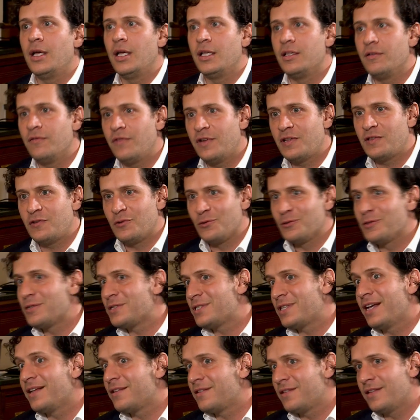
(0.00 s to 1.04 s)
An investor
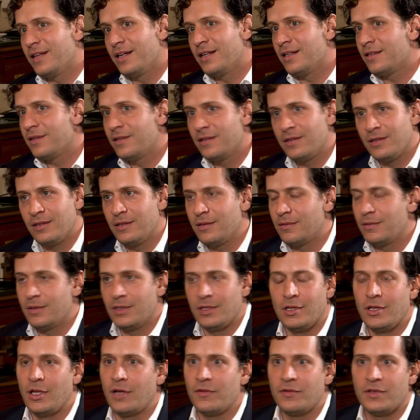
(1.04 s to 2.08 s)
understands that,
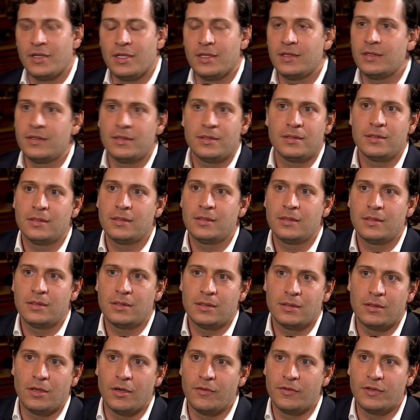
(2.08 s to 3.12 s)
loves it,
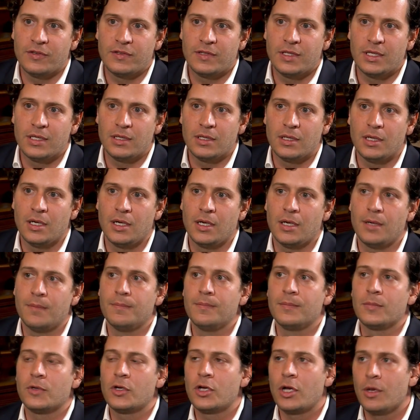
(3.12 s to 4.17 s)
obviously.
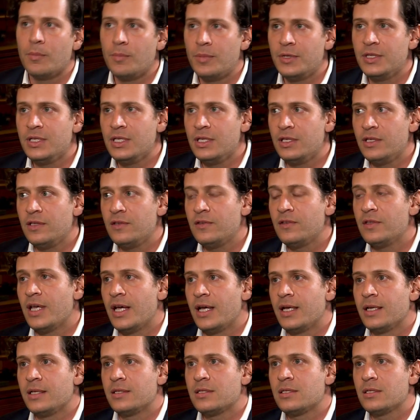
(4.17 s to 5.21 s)
Companies
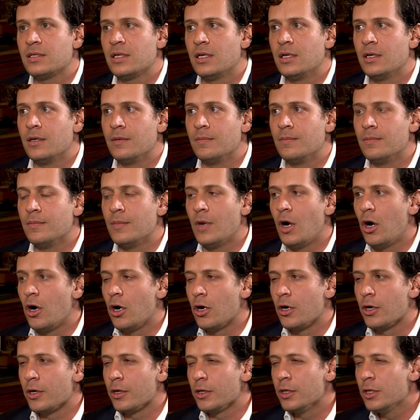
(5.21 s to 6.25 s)
that
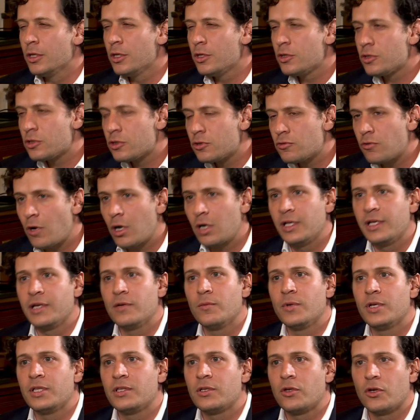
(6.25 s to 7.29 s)
are
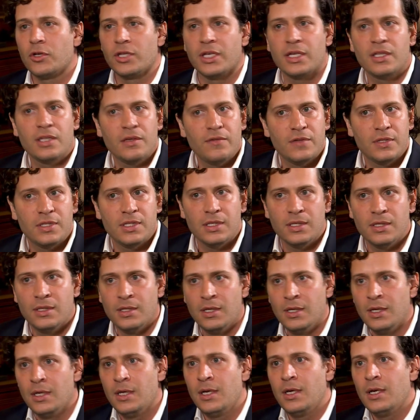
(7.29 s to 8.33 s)
struggling with connectivity,
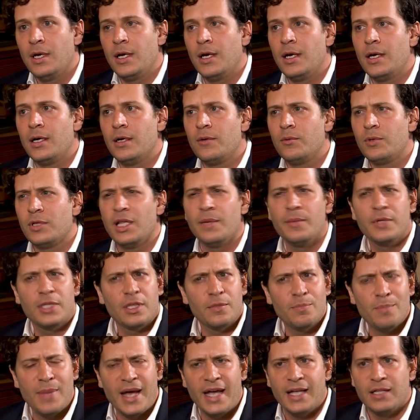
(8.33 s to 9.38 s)
mm-hmm. With
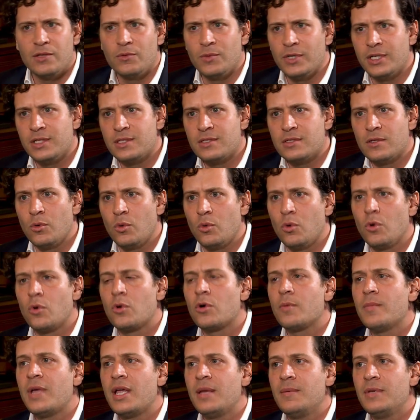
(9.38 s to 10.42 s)
limited bandwidth,
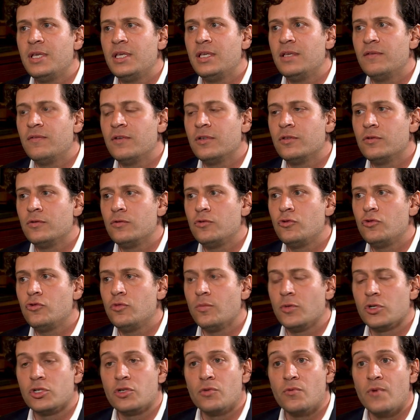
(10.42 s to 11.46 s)
or maybe even too
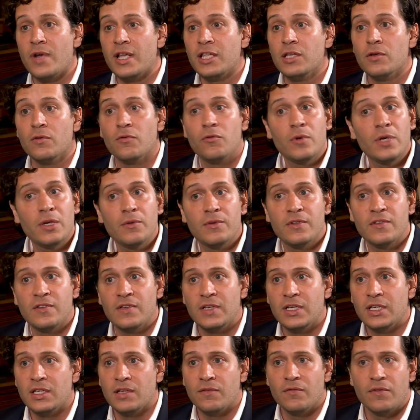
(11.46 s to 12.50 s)
much radio
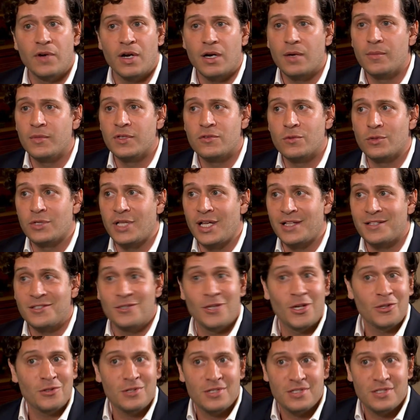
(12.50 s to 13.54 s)
frequency in environments where that's not